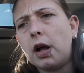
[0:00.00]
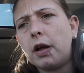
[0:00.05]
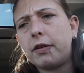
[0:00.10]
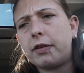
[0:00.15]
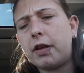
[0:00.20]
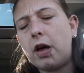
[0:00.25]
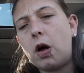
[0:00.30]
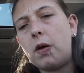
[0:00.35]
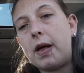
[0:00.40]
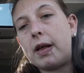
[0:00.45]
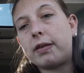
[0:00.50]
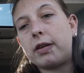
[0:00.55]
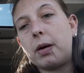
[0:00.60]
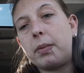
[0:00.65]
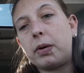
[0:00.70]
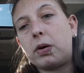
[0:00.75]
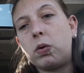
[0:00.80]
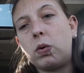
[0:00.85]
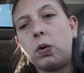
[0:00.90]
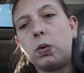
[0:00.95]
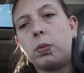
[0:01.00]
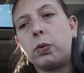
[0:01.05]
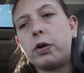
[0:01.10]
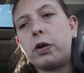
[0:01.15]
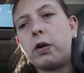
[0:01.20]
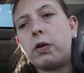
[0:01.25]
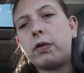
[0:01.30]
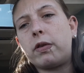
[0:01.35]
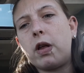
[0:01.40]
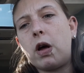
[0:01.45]
So that's going to be cool. We'll
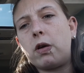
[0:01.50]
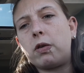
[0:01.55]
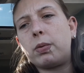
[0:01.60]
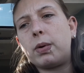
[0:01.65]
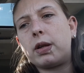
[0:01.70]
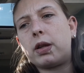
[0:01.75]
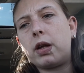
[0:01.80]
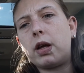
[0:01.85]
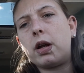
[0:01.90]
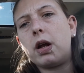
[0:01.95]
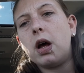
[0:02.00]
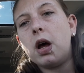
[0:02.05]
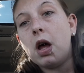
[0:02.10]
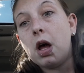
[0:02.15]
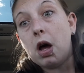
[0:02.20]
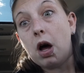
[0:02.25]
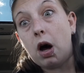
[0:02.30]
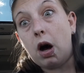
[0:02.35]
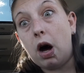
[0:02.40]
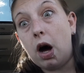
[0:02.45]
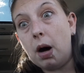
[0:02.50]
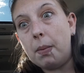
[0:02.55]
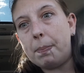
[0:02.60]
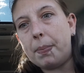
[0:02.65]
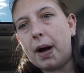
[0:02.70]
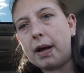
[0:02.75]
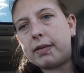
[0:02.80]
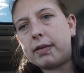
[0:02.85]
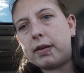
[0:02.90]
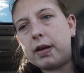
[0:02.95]
use those with it. Oh,
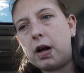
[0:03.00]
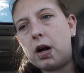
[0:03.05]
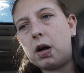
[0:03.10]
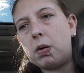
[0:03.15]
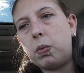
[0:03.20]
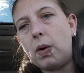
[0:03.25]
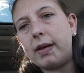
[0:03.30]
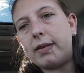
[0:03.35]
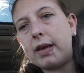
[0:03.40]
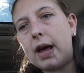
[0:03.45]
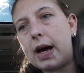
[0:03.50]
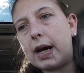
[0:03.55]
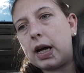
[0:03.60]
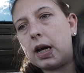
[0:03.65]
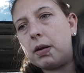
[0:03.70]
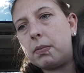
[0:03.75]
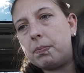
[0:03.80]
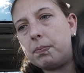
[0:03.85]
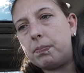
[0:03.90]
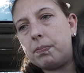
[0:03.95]
bus here. One second.